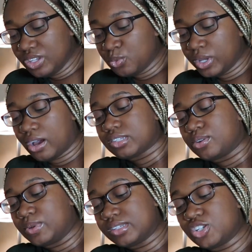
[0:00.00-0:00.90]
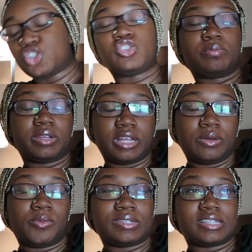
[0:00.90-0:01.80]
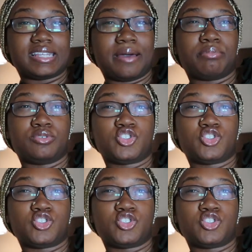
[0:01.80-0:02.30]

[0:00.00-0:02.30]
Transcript: We also went to the strip club. We went to Taboo